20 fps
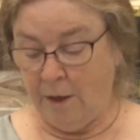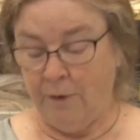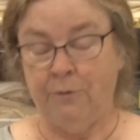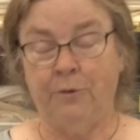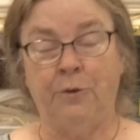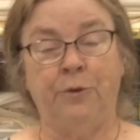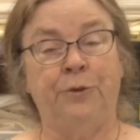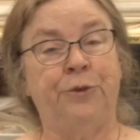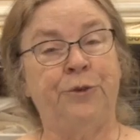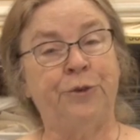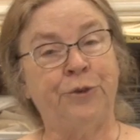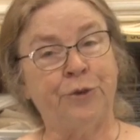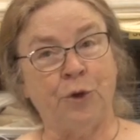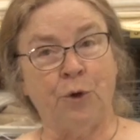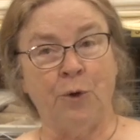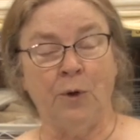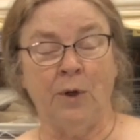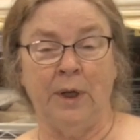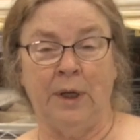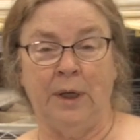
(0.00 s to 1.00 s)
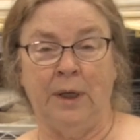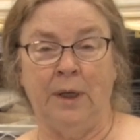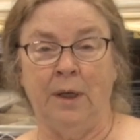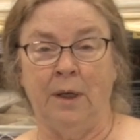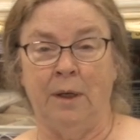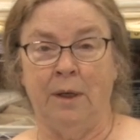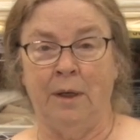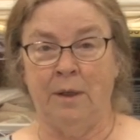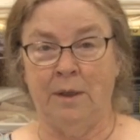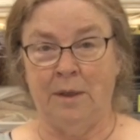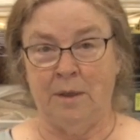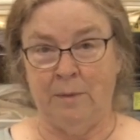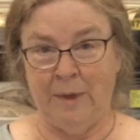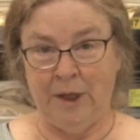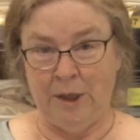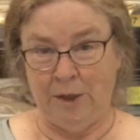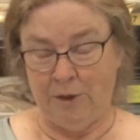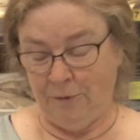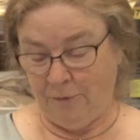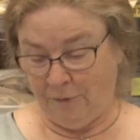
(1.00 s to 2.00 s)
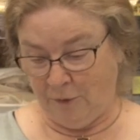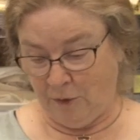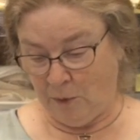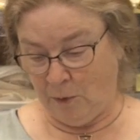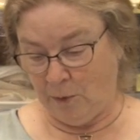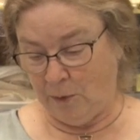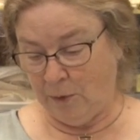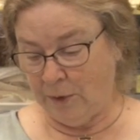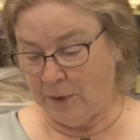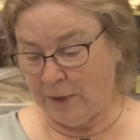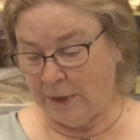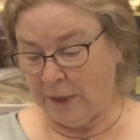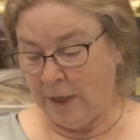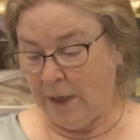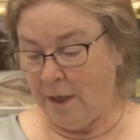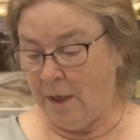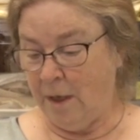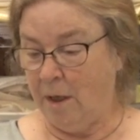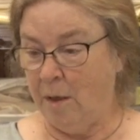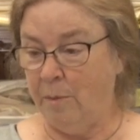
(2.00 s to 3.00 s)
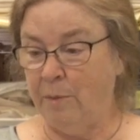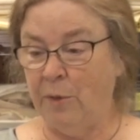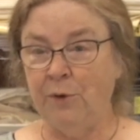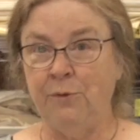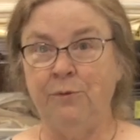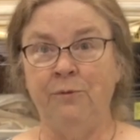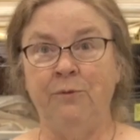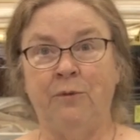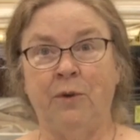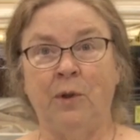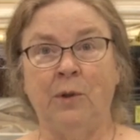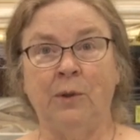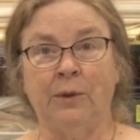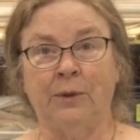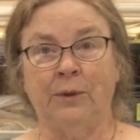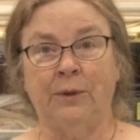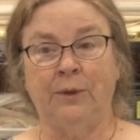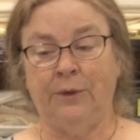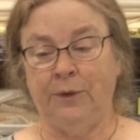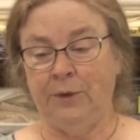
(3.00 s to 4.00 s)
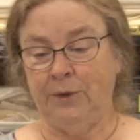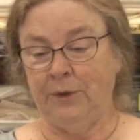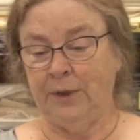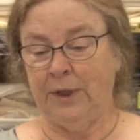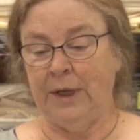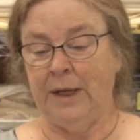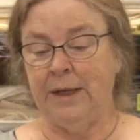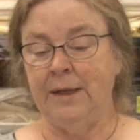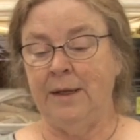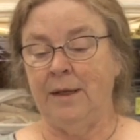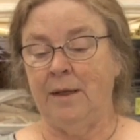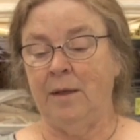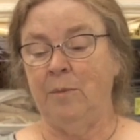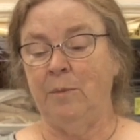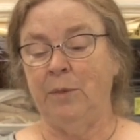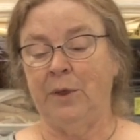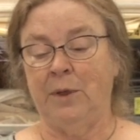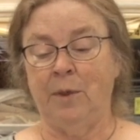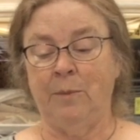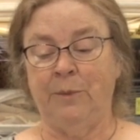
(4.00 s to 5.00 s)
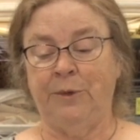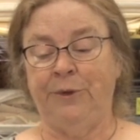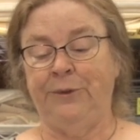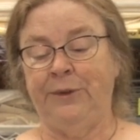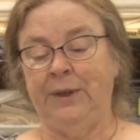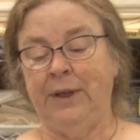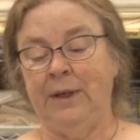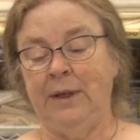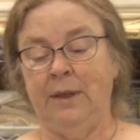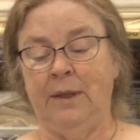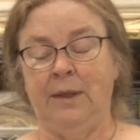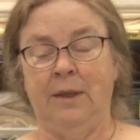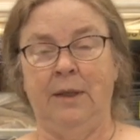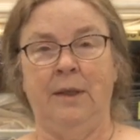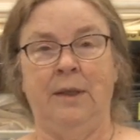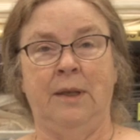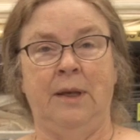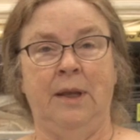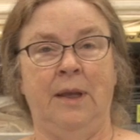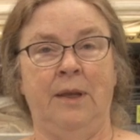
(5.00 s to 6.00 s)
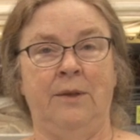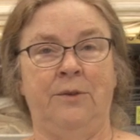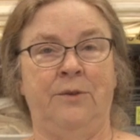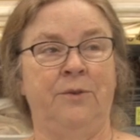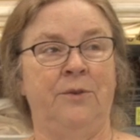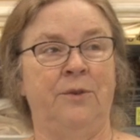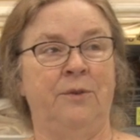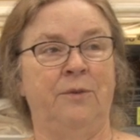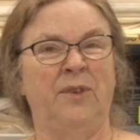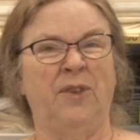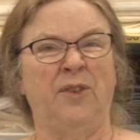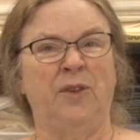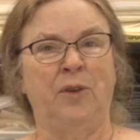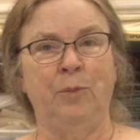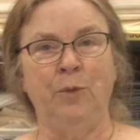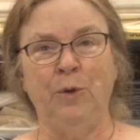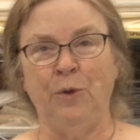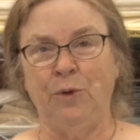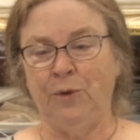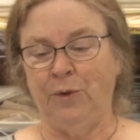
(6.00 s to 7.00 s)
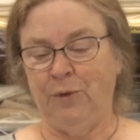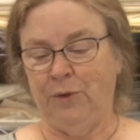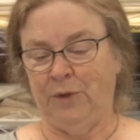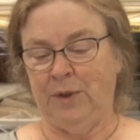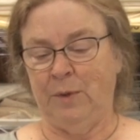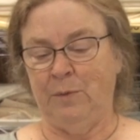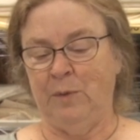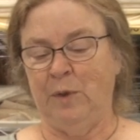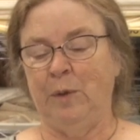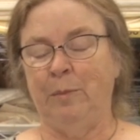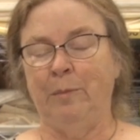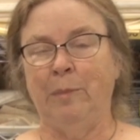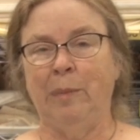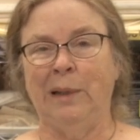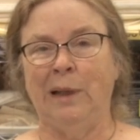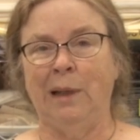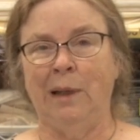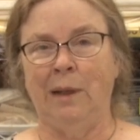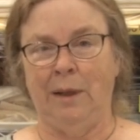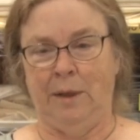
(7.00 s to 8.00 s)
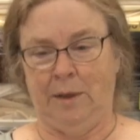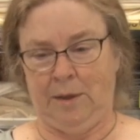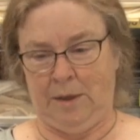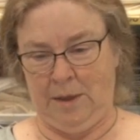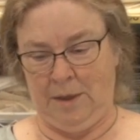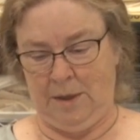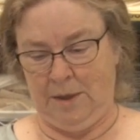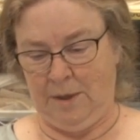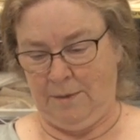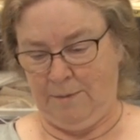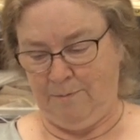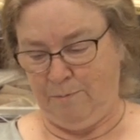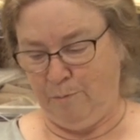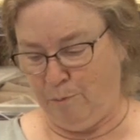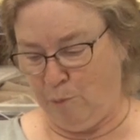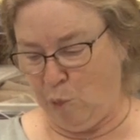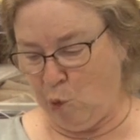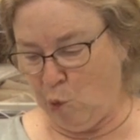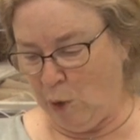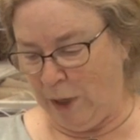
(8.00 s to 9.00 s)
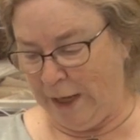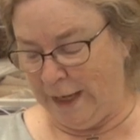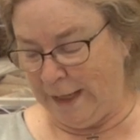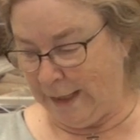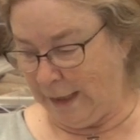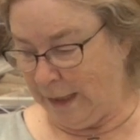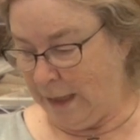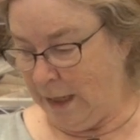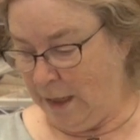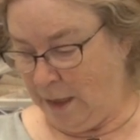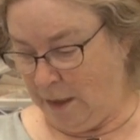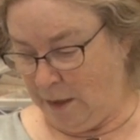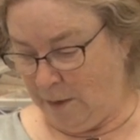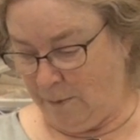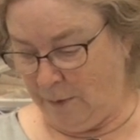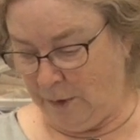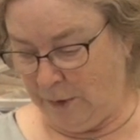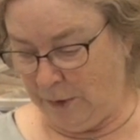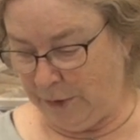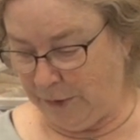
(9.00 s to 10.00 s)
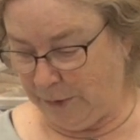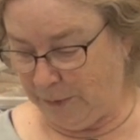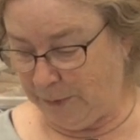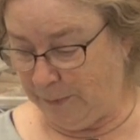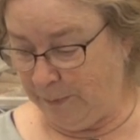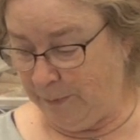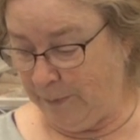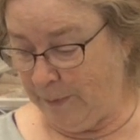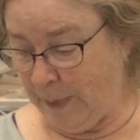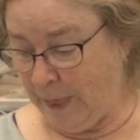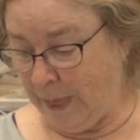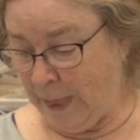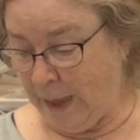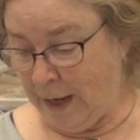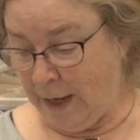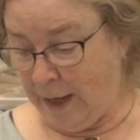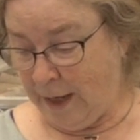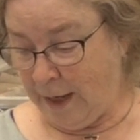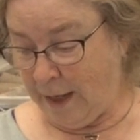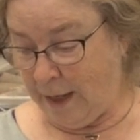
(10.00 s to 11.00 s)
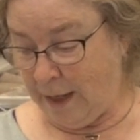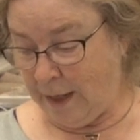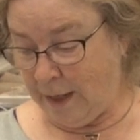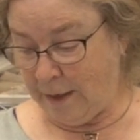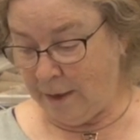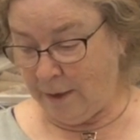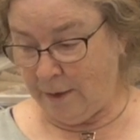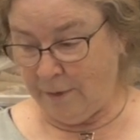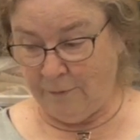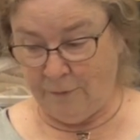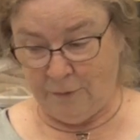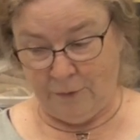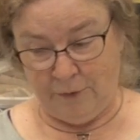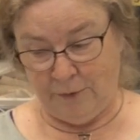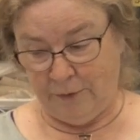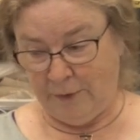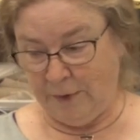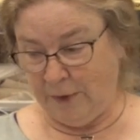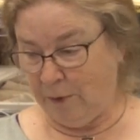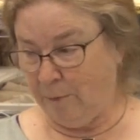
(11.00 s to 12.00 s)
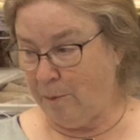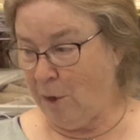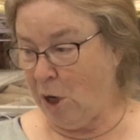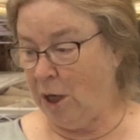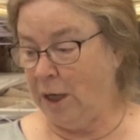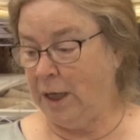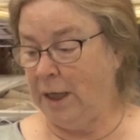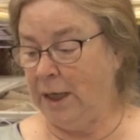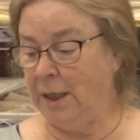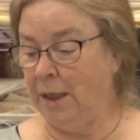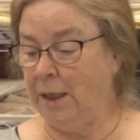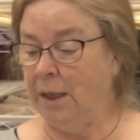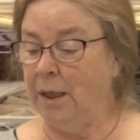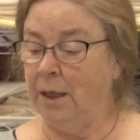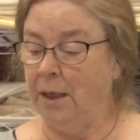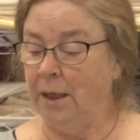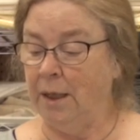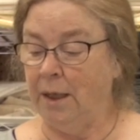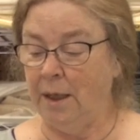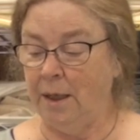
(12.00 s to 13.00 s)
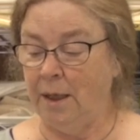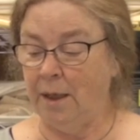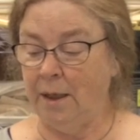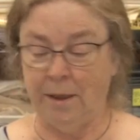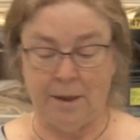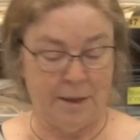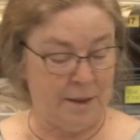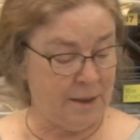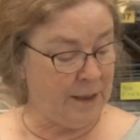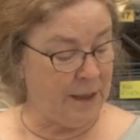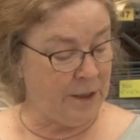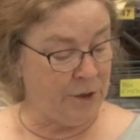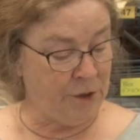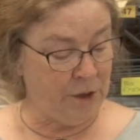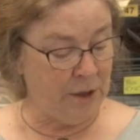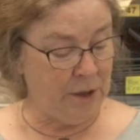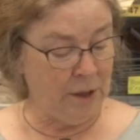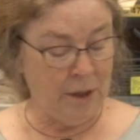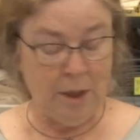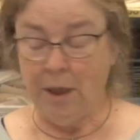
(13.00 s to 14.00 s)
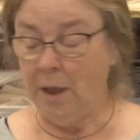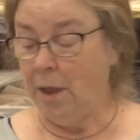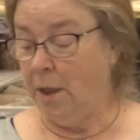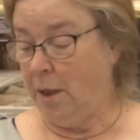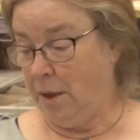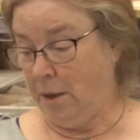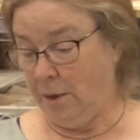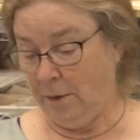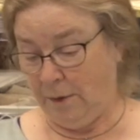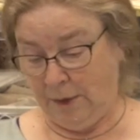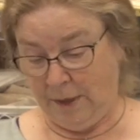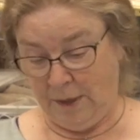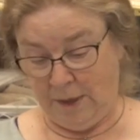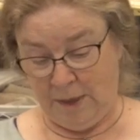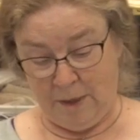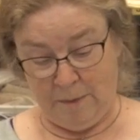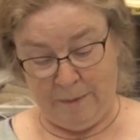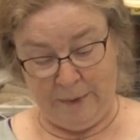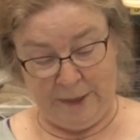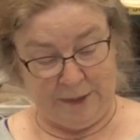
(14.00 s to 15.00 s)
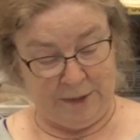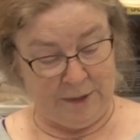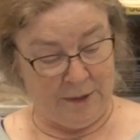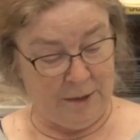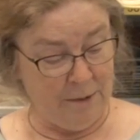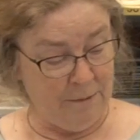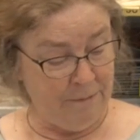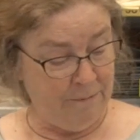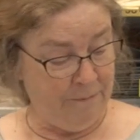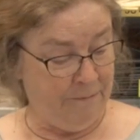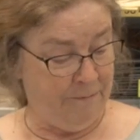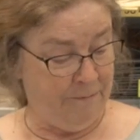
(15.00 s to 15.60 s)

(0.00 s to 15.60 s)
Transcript: For scoring, to make your folds, a bone folder is a good idea, but almost anything that has sort of a smooth, somewhat blunt point will do. And then for doing your marking and sketching, you'll need a pencil